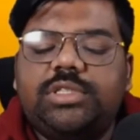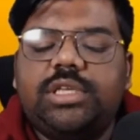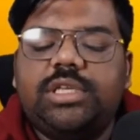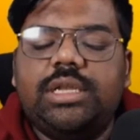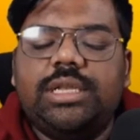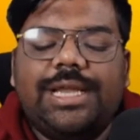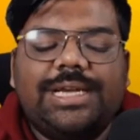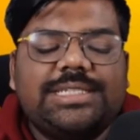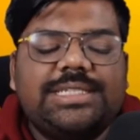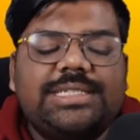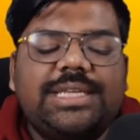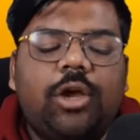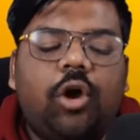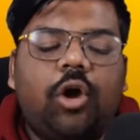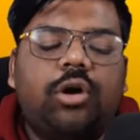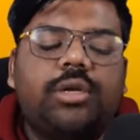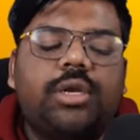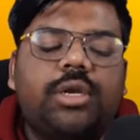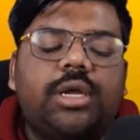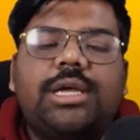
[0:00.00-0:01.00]
let's say,
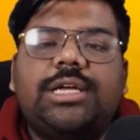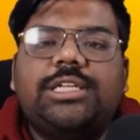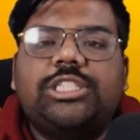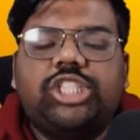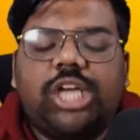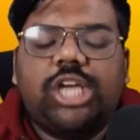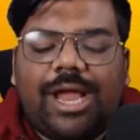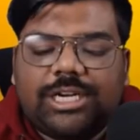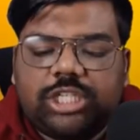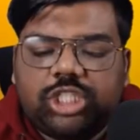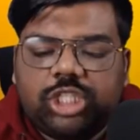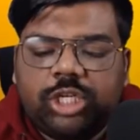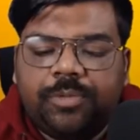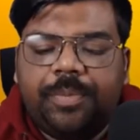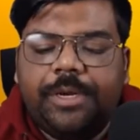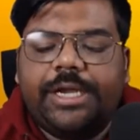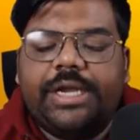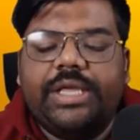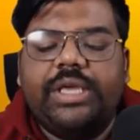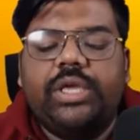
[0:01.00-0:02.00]
on
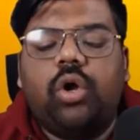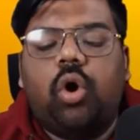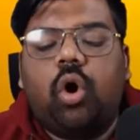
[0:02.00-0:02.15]
ChatGPT